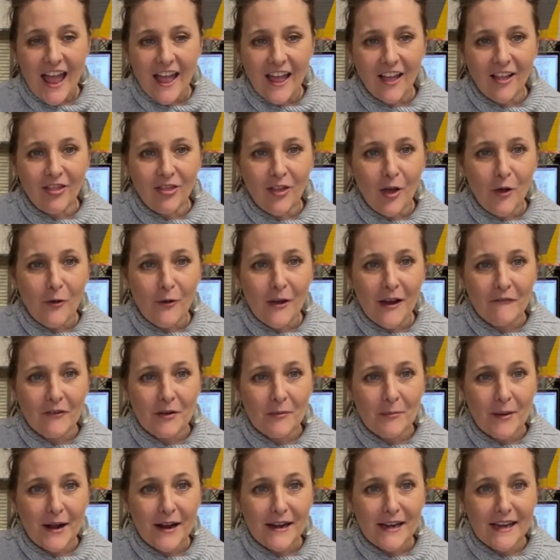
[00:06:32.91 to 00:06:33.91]
Hello,
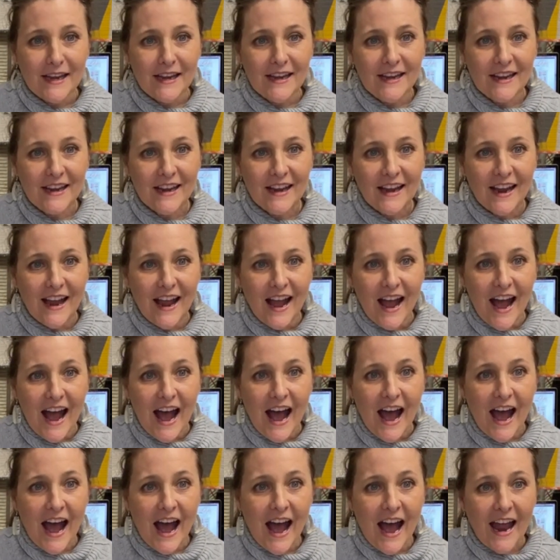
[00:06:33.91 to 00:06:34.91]
everybody.
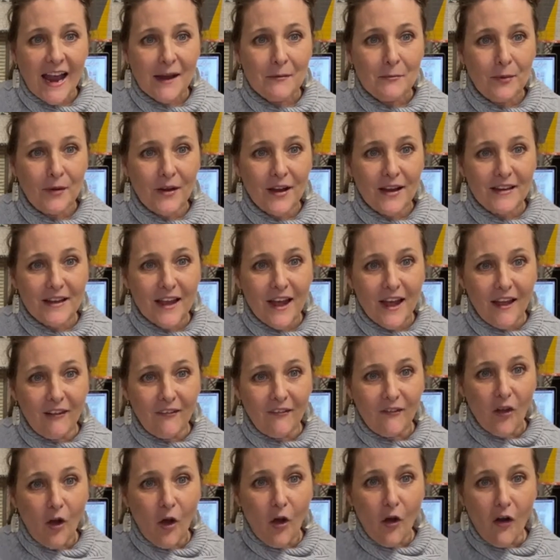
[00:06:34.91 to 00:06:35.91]
Hi, Brenda
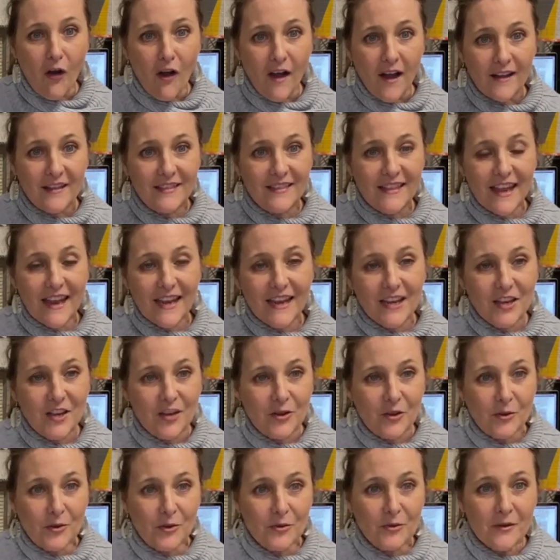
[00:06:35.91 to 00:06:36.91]
and Aud. Thank
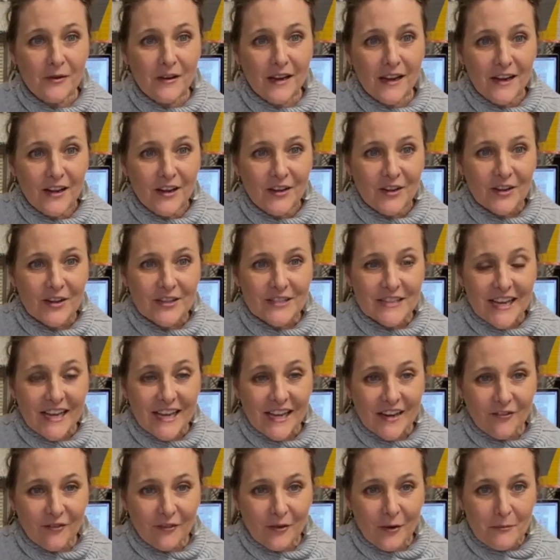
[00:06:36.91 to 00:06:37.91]
you. Good to
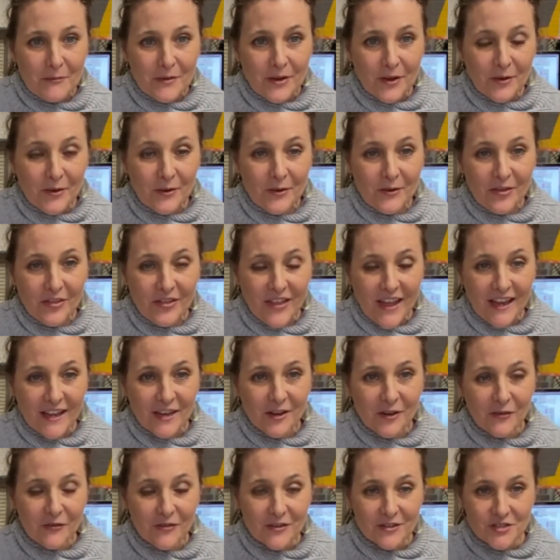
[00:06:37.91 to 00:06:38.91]
hear from you.
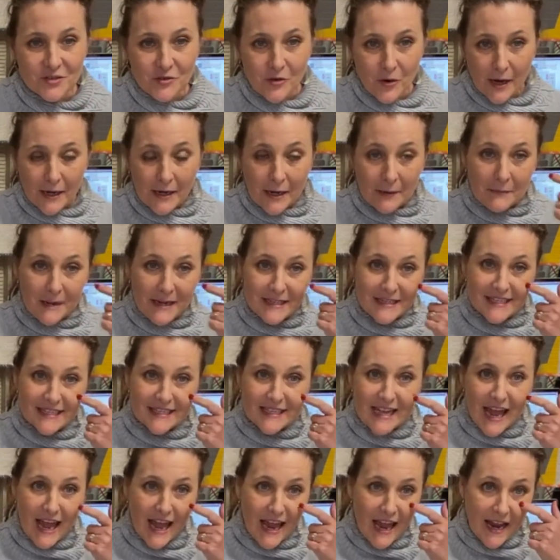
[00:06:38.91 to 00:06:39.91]
Thank you for joining me
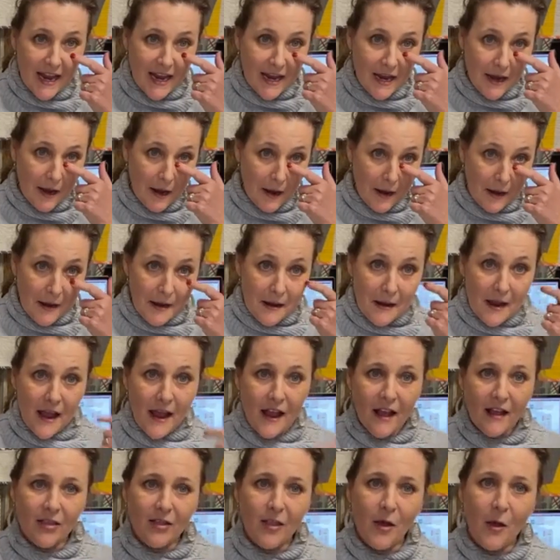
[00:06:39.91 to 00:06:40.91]
today.
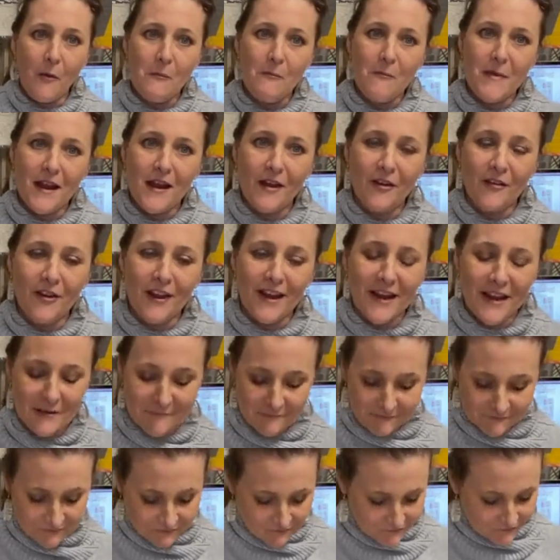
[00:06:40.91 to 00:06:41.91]
Hello, Mary.